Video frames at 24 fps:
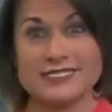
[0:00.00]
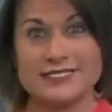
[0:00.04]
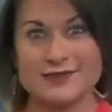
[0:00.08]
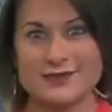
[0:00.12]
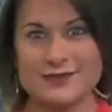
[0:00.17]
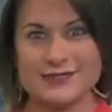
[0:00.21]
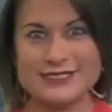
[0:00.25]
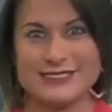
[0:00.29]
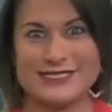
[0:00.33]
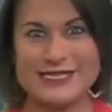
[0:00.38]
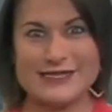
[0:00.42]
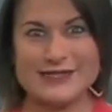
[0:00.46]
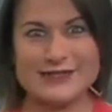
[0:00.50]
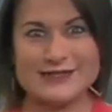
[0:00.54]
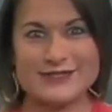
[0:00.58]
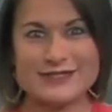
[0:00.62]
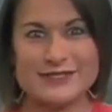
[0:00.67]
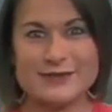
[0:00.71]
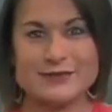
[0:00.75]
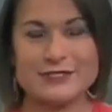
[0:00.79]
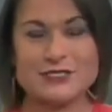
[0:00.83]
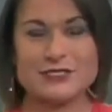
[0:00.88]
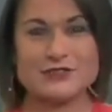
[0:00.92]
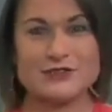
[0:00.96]
So we're seeing those
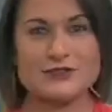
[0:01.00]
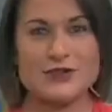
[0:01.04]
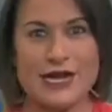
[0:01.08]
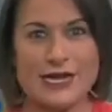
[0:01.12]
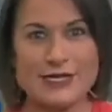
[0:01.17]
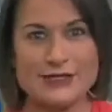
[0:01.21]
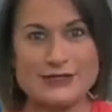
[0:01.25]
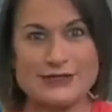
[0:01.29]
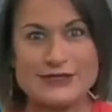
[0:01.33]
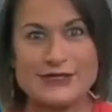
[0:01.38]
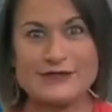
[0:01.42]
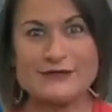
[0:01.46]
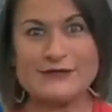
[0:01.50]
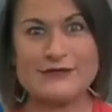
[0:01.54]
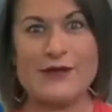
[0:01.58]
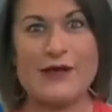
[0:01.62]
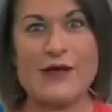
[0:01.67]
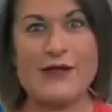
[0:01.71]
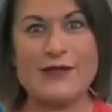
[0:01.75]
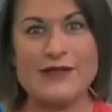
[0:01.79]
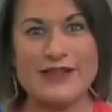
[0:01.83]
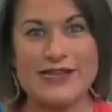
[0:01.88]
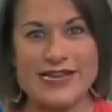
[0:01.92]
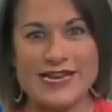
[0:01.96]
temperatures gradually
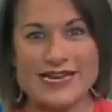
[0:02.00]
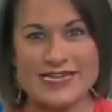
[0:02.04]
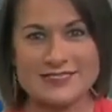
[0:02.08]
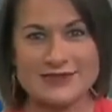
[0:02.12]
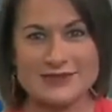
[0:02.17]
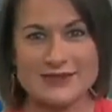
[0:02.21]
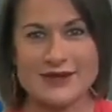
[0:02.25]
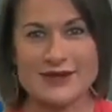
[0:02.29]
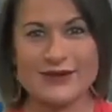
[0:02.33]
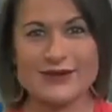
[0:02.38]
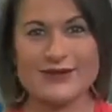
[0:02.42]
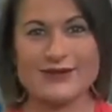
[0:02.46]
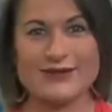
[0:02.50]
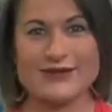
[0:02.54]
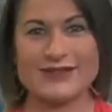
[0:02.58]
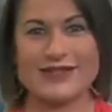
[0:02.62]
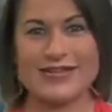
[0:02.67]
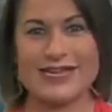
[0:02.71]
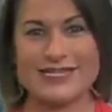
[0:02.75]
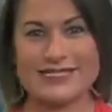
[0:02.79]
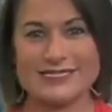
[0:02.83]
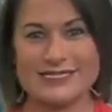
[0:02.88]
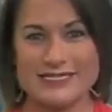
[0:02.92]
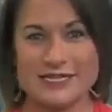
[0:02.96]
falling as we go through the
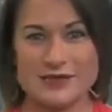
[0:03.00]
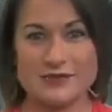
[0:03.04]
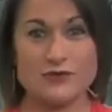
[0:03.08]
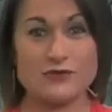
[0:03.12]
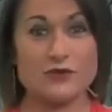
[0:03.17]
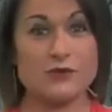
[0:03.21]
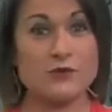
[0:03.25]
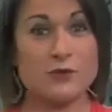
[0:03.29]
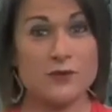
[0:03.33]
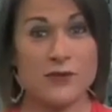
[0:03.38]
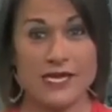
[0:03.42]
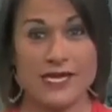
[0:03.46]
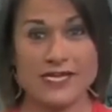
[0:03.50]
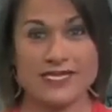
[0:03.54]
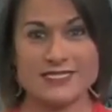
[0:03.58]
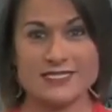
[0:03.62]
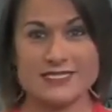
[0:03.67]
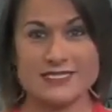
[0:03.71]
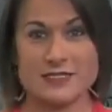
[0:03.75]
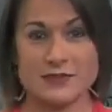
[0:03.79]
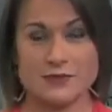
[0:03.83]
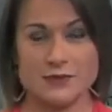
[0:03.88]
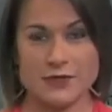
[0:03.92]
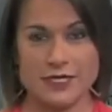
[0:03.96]
next several weeks.
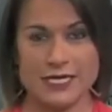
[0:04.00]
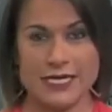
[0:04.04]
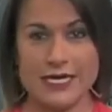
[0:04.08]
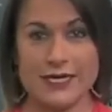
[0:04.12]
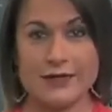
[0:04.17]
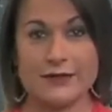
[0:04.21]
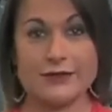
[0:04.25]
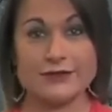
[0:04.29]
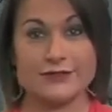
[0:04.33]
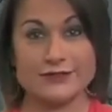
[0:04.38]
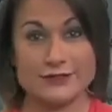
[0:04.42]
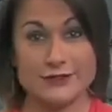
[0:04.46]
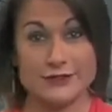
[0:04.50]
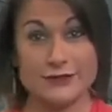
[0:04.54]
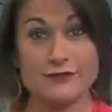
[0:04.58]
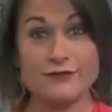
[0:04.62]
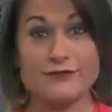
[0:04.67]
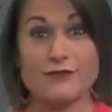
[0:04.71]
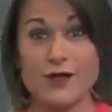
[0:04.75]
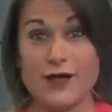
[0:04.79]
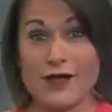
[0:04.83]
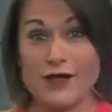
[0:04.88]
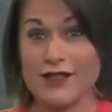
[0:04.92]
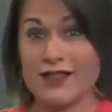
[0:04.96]
So we're getting closer to
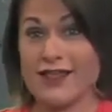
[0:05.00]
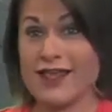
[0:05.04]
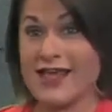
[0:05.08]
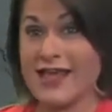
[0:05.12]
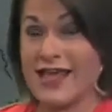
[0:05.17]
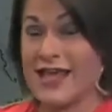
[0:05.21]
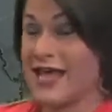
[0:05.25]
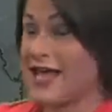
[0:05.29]
fall.